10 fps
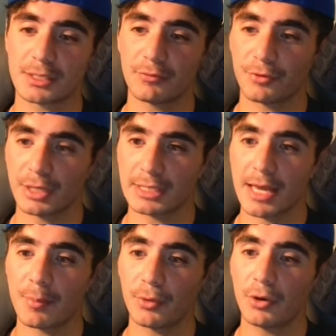for
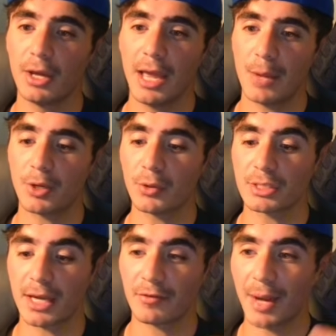example, and we go
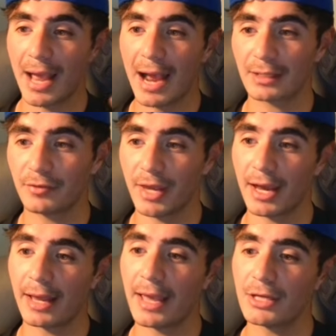inside of my active AI
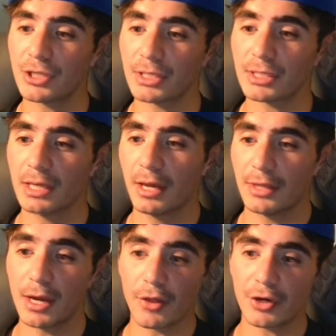agents,
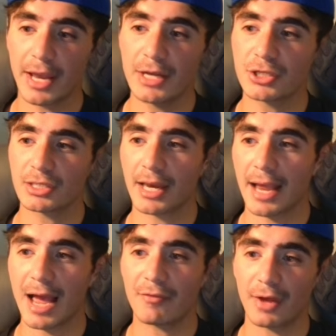the other agents that I
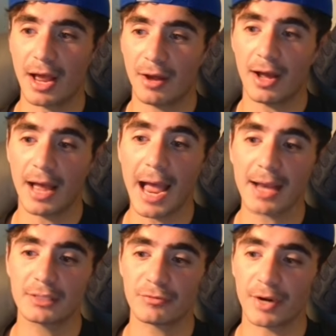have
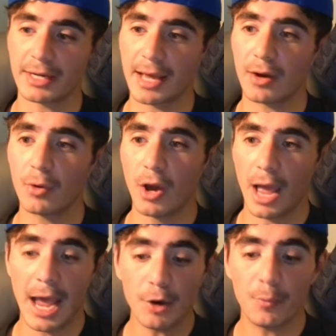active right now
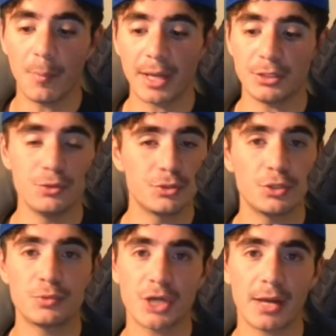help my YouTube
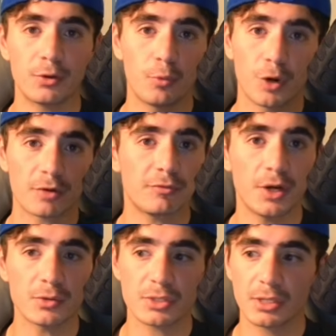channel
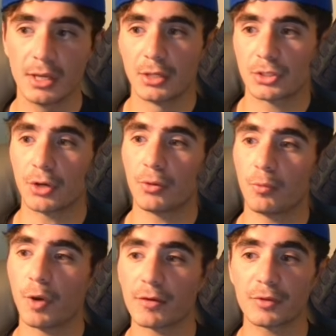workflows. So
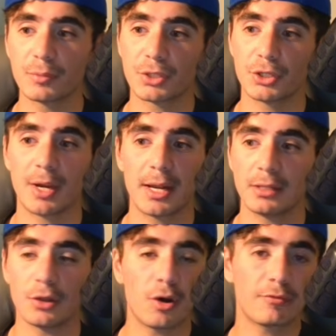one of them turns my
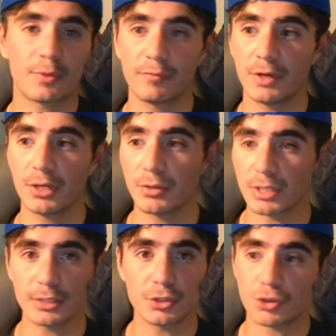long form
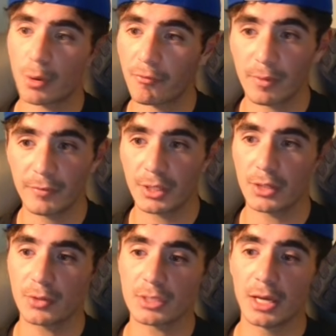videos into short form
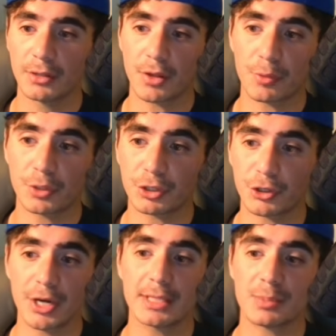videos. The other one
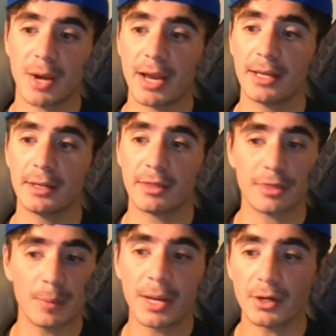creates my
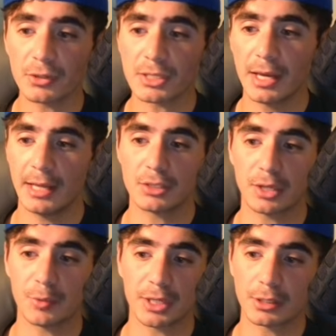thumbnails. And so
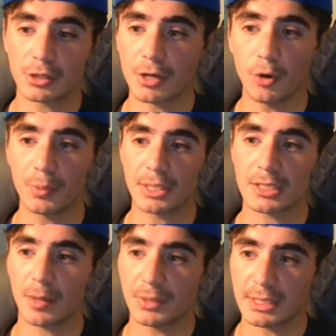like we can literally open this
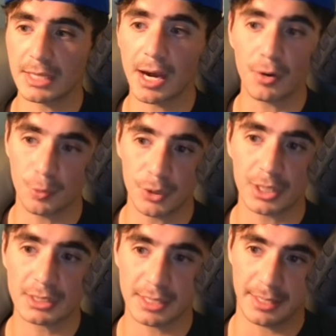up and see how it
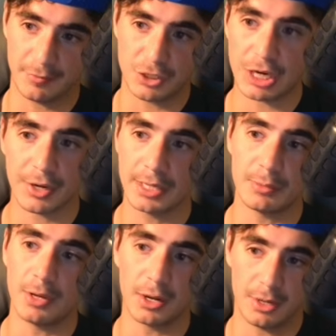works. Like I've
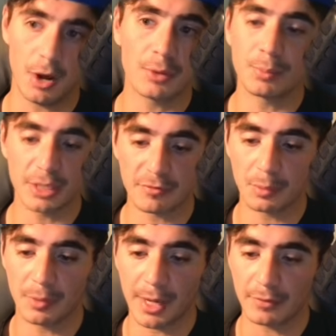generated an
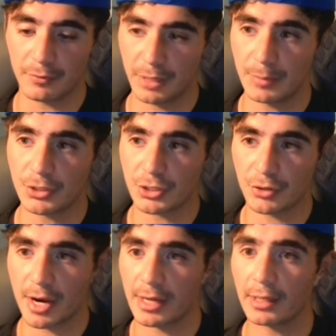unbelievable amount of images
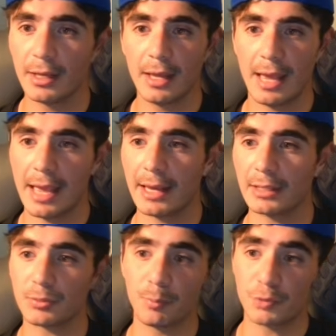already
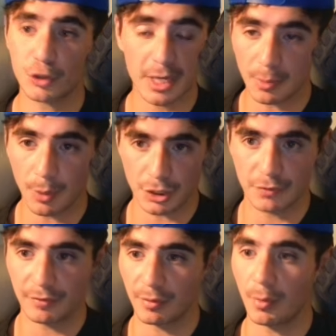and trained a bunch of different